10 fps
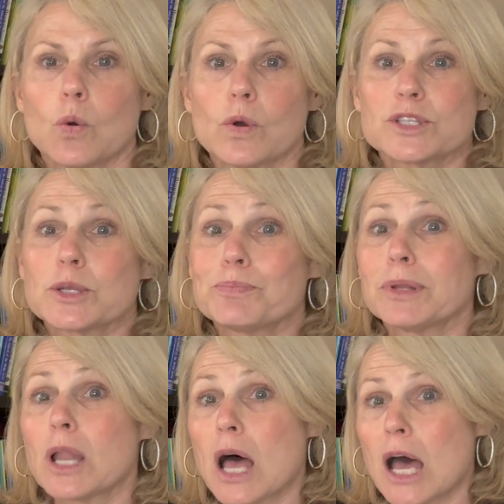What's the
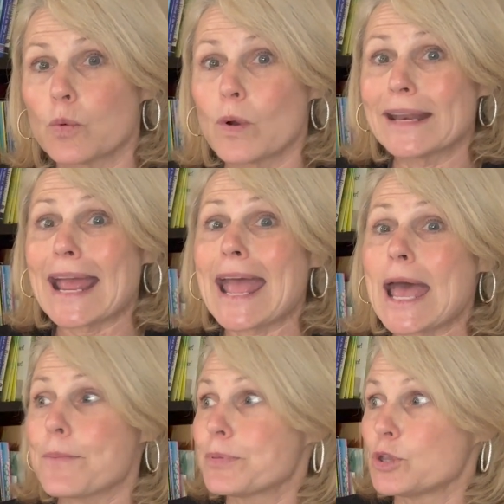plot? What
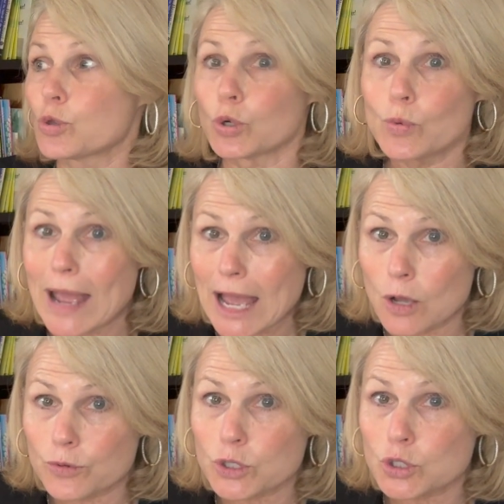happened
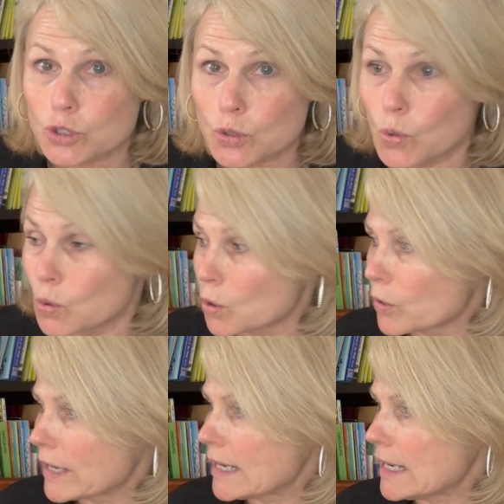throughout the
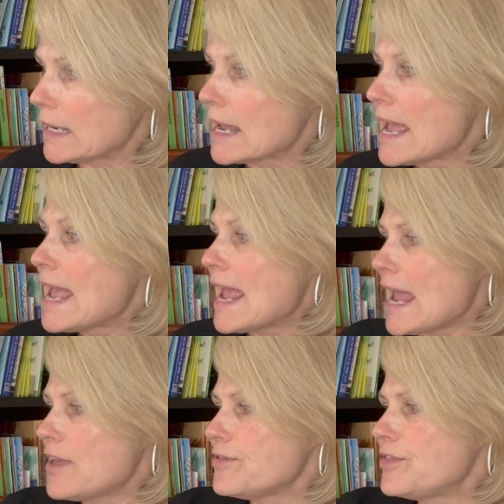story?
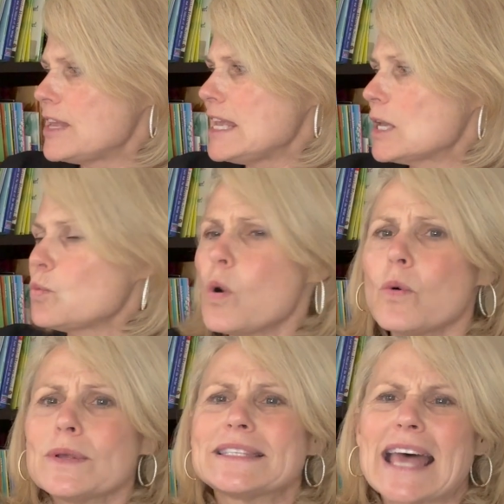And then
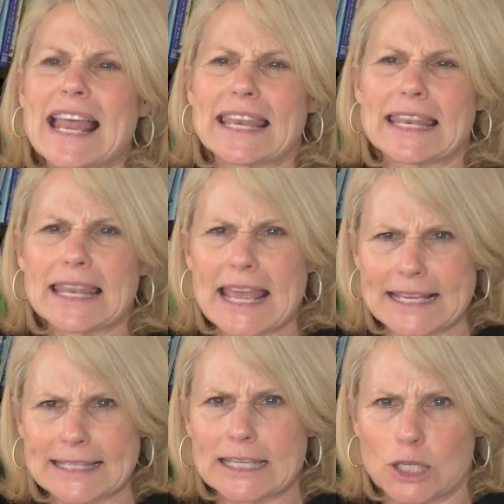what was that
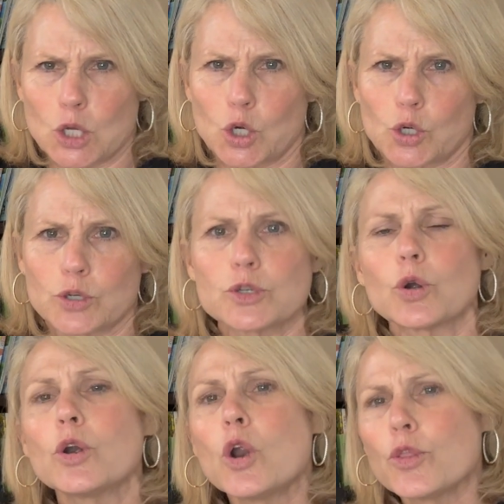lesson learned
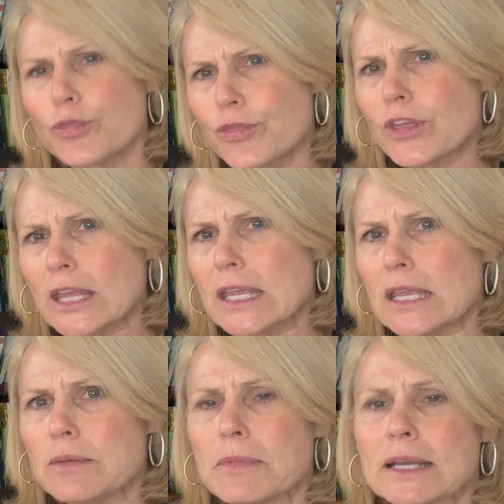or
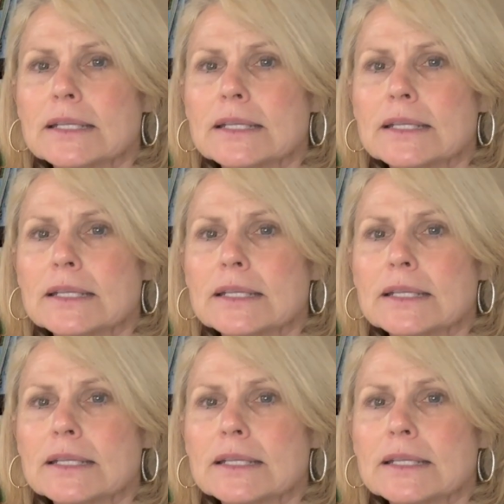theme?